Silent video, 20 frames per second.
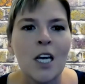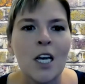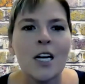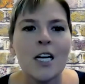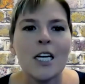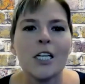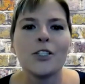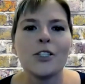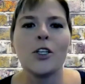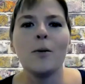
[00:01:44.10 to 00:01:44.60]

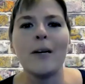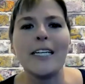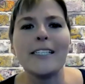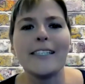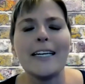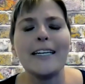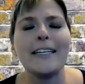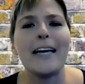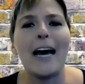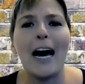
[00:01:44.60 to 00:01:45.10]
So you might say,
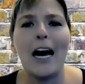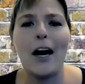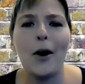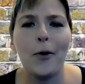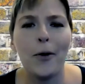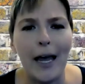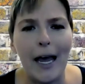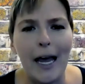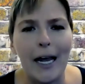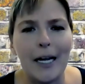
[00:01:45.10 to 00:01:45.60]
yeah,
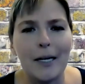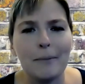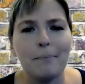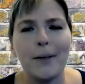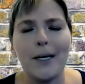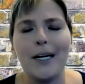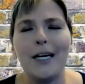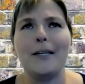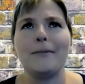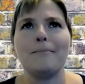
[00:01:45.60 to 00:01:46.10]
okay,
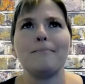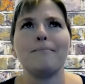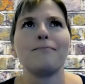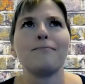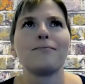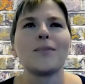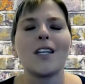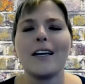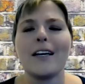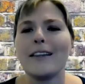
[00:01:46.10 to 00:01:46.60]
but
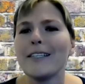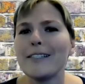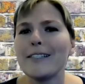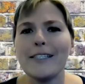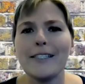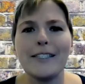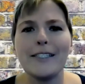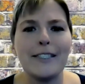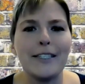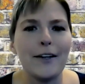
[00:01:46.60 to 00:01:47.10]
this
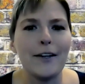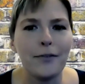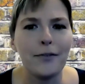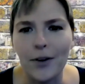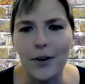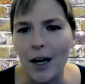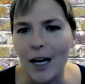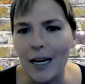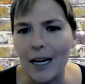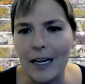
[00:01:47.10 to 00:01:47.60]
is
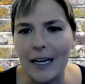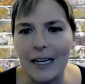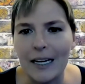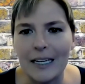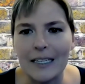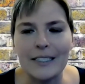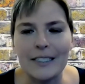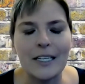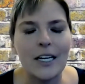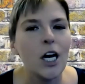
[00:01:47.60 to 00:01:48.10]

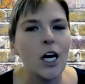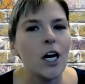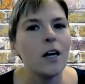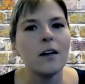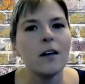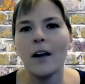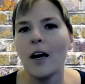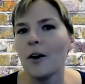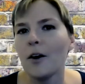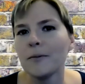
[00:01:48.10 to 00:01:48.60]
different.
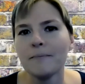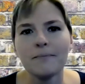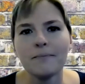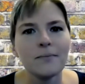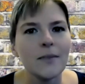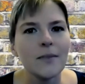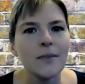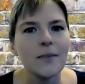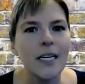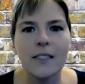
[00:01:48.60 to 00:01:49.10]
No,
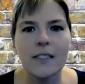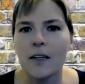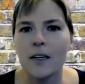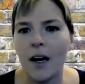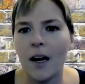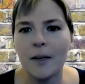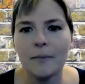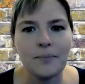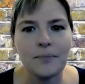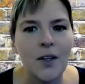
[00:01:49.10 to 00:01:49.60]
it's not.
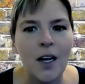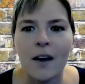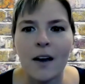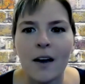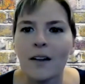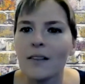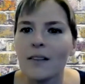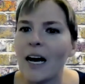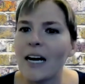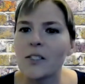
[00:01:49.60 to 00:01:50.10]

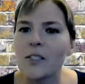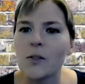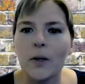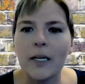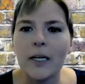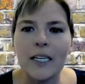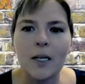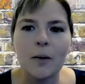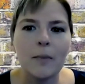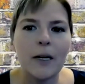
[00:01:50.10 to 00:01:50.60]
Last week,
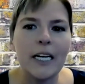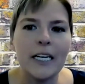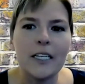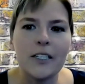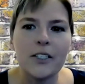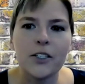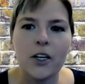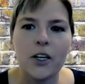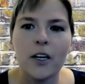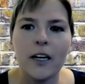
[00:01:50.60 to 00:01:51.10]
my
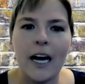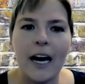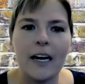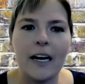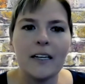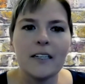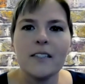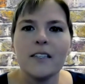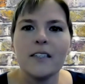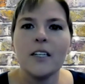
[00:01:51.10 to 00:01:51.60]
intern
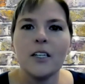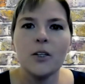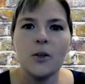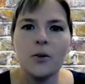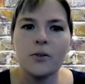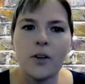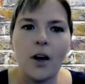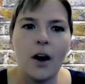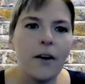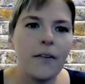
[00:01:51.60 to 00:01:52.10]
Addison, who's
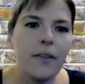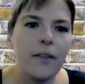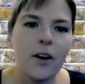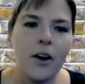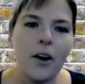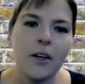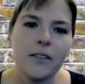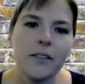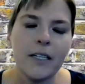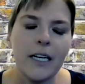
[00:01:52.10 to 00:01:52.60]
on the
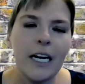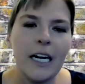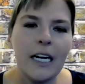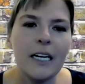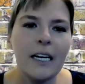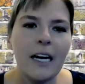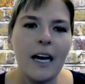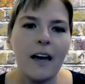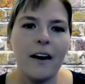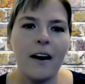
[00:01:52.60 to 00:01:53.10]
call today,
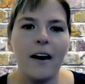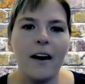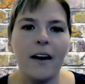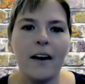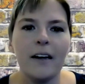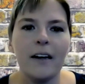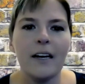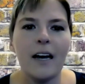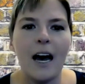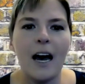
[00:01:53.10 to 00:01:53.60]
and
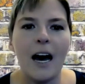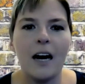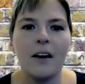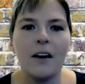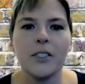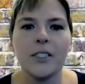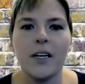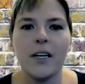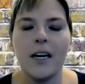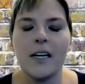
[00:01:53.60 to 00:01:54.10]
I
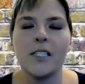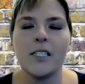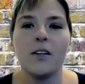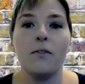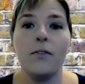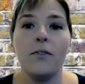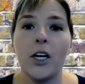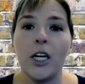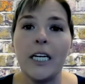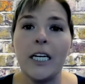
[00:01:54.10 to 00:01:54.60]
advertised a
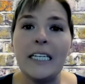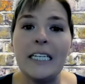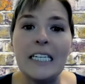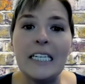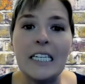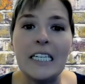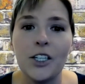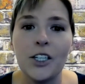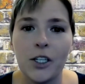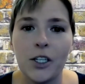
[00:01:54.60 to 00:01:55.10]
very
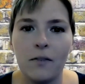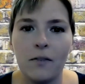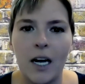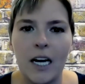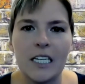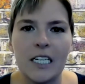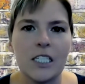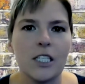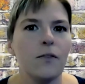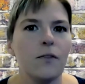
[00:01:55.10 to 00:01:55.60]
niche
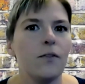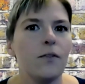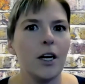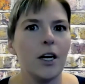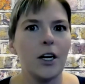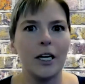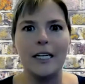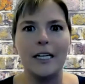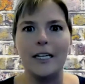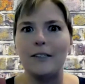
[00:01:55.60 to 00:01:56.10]
event,
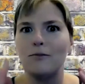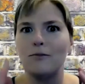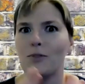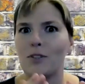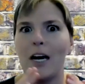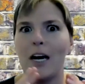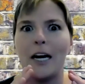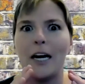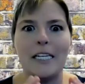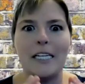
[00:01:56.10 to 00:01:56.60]
very
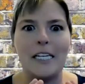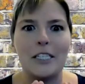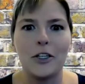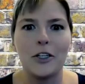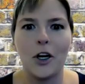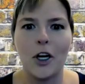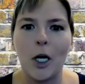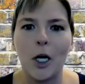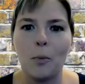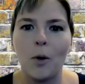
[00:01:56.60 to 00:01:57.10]
tiny
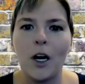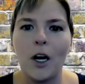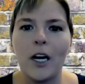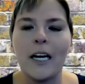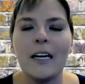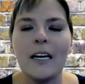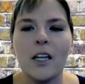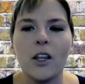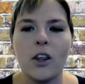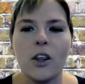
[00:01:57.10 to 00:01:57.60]
target
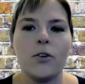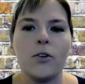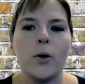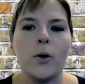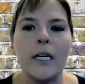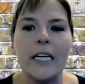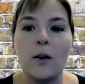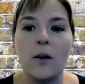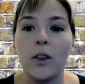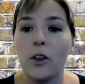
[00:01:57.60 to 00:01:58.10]
market through
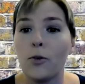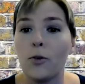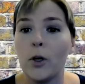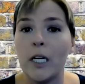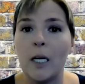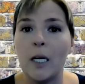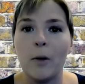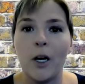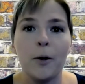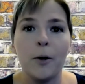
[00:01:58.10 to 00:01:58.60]
an
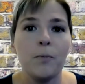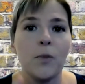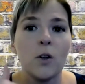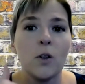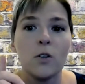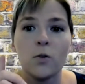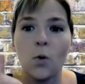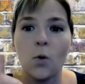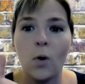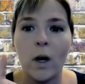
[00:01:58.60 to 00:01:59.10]
email.
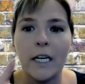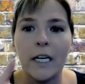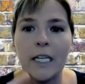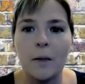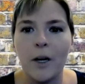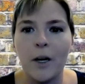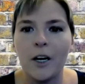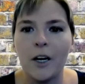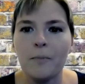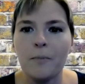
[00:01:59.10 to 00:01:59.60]
It was one
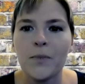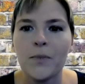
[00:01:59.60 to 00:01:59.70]
email.